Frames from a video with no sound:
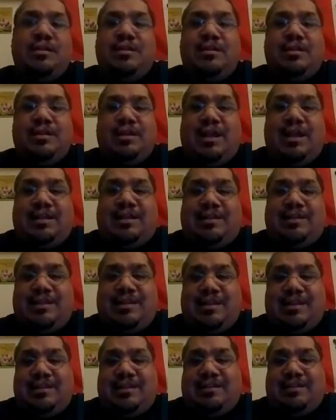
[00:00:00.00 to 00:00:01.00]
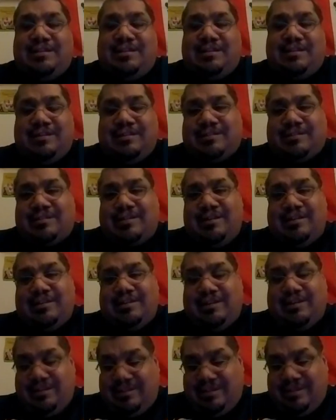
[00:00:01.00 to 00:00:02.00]
And then
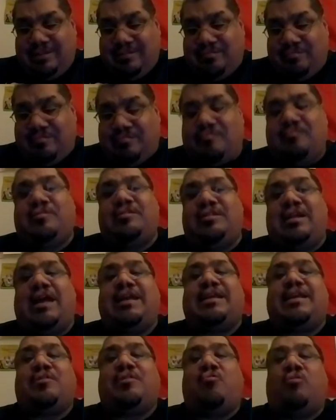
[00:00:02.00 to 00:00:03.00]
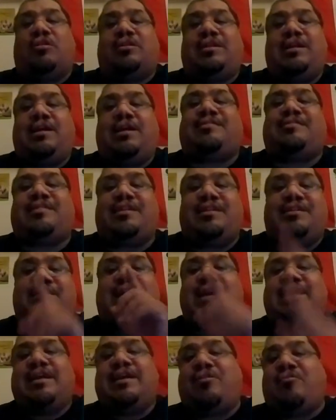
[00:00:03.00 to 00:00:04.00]
the Nike Cortez. See,
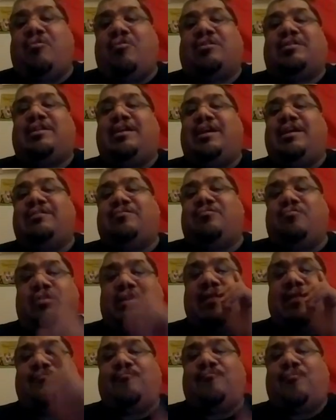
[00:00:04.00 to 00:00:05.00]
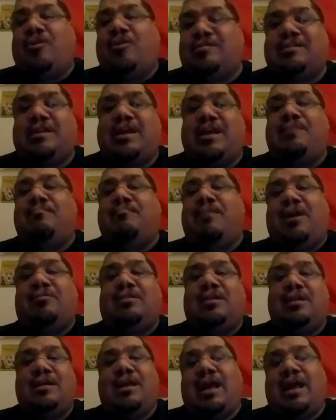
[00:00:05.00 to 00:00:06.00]
Nike Cortez when they first came
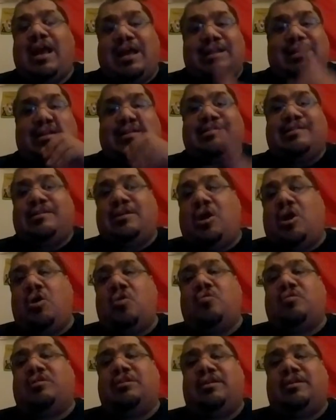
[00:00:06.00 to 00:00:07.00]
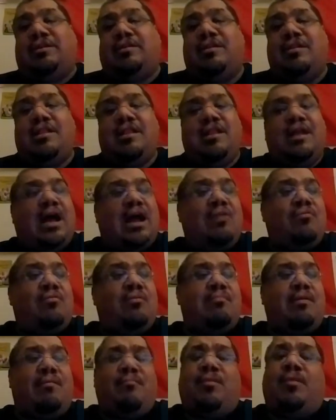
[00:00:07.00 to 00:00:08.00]
out, at least in Oakland, I
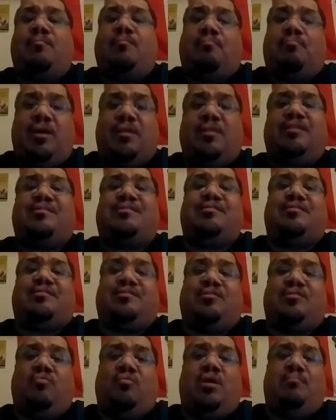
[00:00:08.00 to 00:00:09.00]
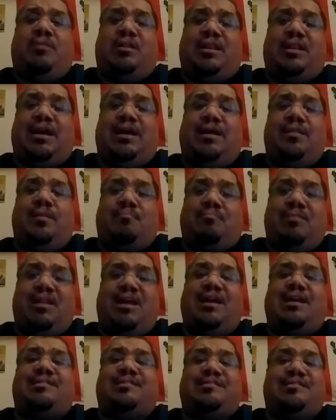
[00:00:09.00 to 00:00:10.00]
remember the brothers used to wear them a lot. The
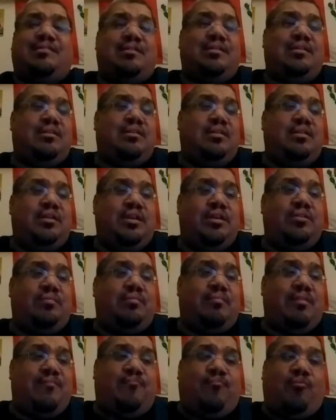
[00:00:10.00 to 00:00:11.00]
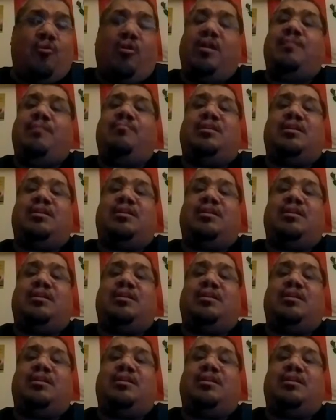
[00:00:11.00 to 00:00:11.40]
blacks, you know, before even the